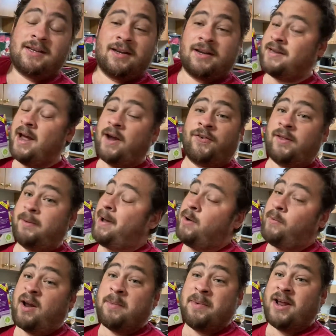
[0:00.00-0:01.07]
Definitely my
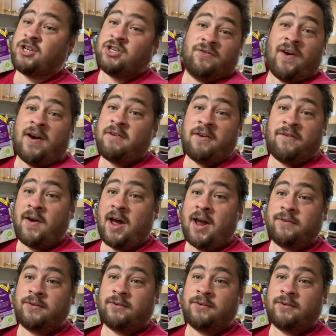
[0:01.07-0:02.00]
recommendation, five out of five.